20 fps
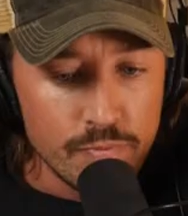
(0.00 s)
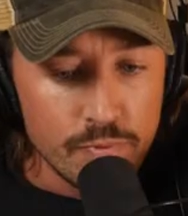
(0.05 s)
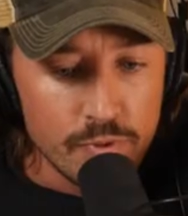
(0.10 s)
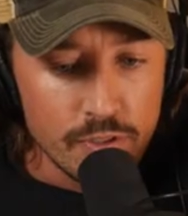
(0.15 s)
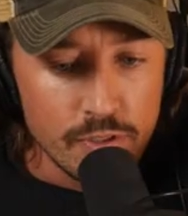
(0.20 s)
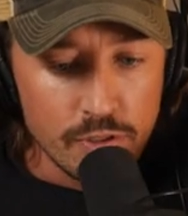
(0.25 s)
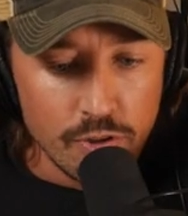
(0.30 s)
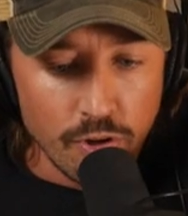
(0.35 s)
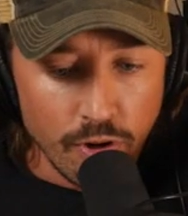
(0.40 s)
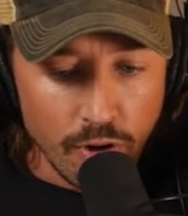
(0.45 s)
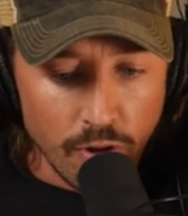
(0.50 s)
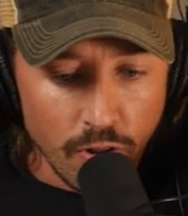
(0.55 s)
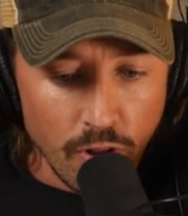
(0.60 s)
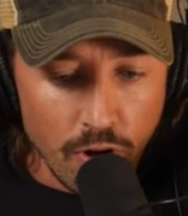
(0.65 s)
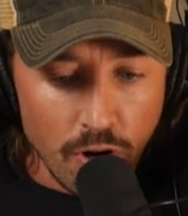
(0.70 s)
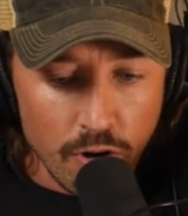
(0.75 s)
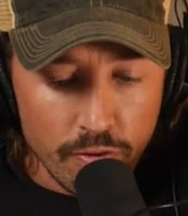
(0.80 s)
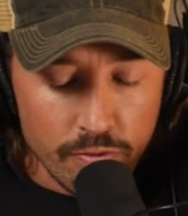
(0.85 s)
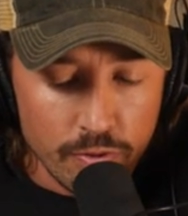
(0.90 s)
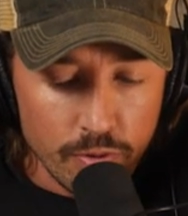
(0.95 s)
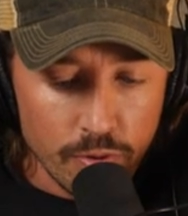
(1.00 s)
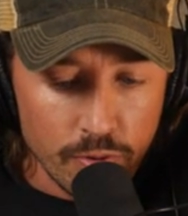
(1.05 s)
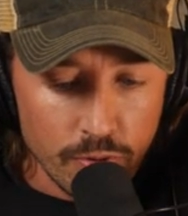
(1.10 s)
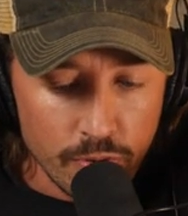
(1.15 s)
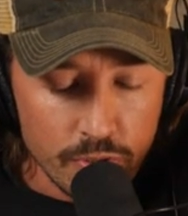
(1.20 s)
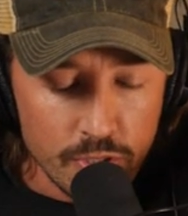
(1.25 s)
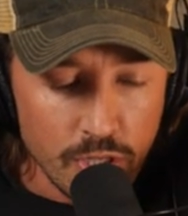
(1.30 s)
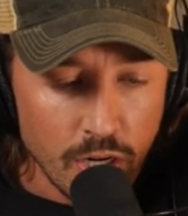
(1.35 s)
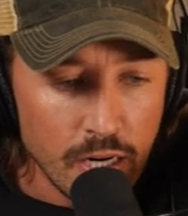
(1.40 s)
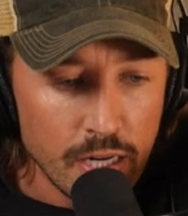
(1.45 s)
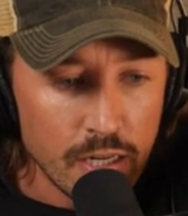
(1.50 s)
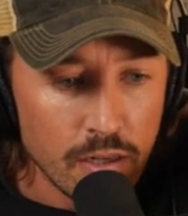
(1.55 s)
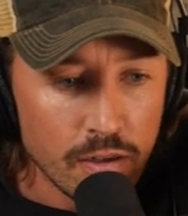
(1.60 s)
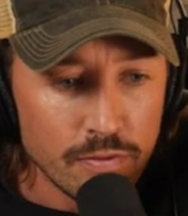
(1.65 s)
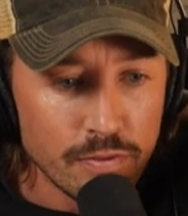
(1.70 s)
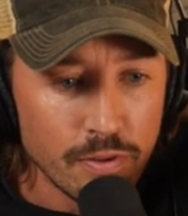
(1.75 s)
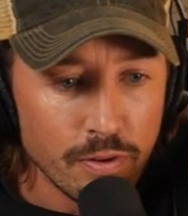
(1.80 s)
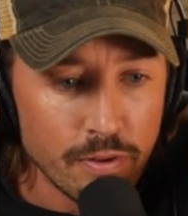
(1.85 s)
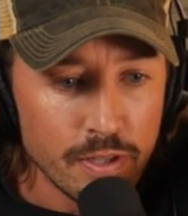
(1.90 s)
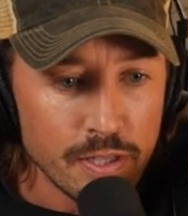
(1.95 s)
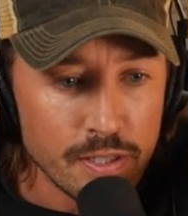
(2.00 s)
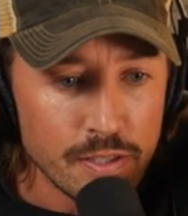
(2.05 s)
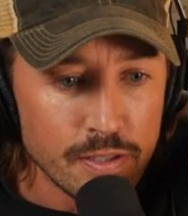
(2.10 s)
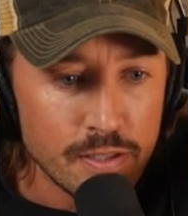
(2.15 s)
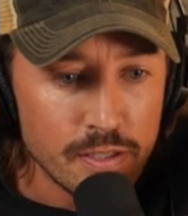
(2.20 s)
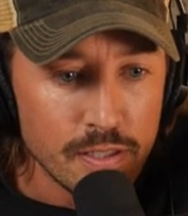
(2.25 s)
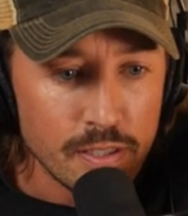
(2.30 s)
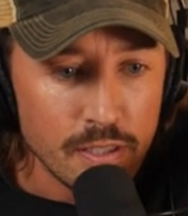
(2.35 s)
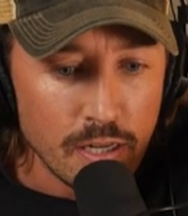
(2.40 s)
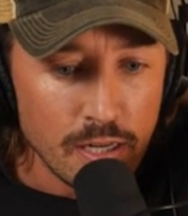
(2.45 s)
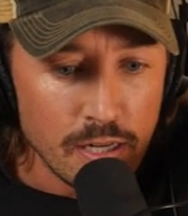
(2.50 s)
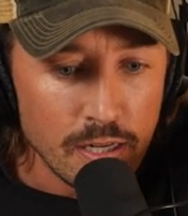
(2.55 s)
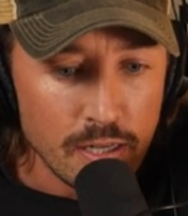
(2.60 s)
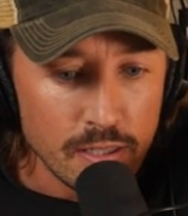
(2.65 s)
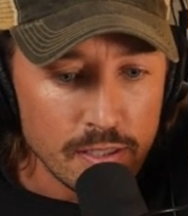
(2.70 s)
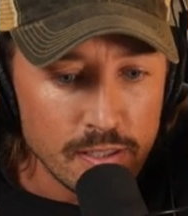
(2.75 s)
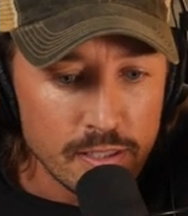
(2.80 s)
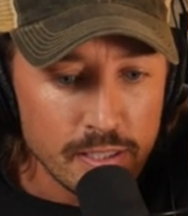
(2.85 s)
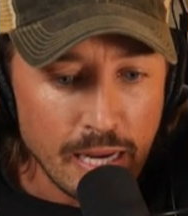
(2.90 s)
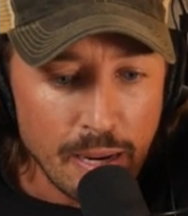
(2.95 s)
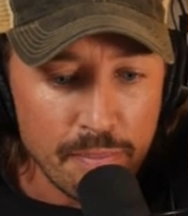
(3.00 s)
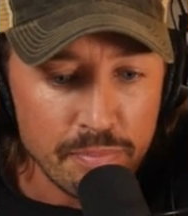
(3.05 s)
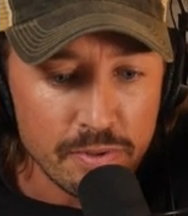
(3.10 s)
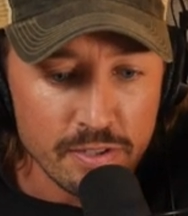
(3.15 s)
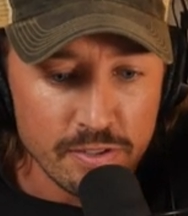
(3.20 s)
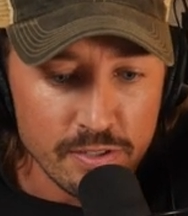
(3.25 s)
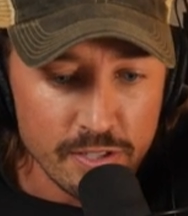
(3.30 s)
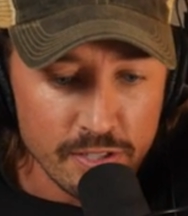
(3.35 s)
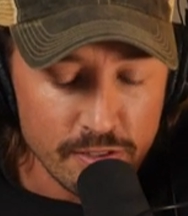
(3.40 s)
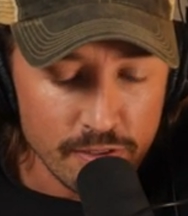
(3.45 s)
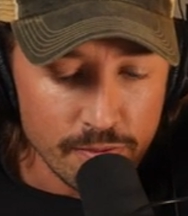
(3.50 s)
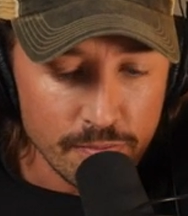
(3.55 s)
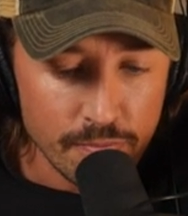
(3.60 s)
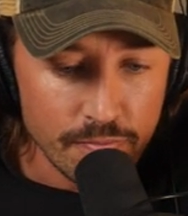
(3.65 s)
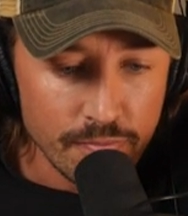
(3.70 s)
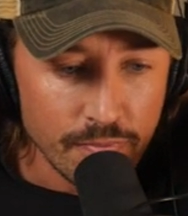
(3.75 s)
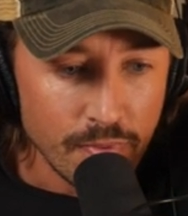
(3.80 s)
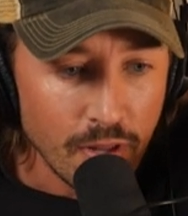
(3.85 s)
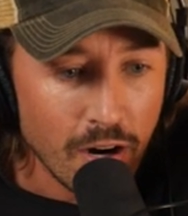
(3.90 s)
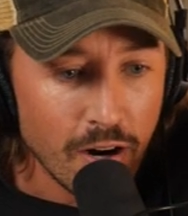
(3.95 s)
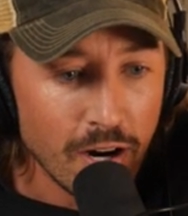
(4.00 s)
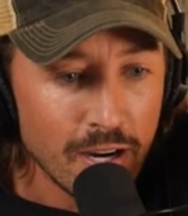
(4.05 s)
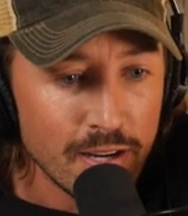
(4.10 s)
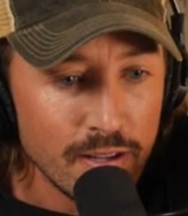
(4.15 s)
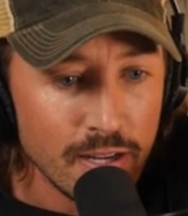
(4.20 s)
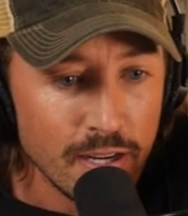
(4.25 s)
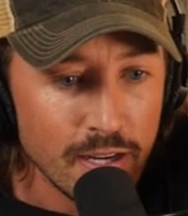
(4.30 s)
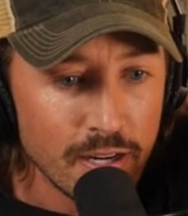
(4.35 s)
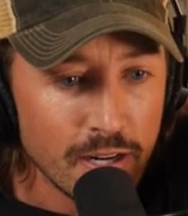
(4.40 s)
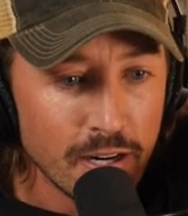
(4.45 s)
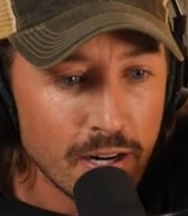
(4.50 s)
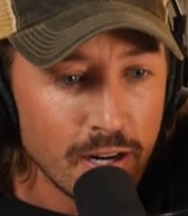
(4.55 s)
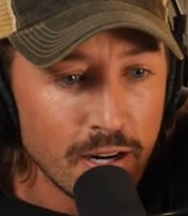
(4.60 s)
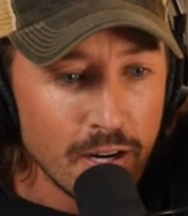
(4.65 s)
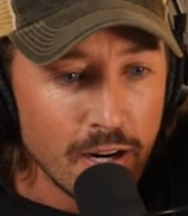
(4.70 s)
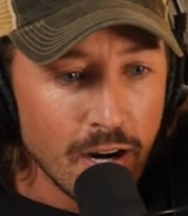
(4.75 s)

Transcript: circle off or, or tie off on this uh, skepticism idea,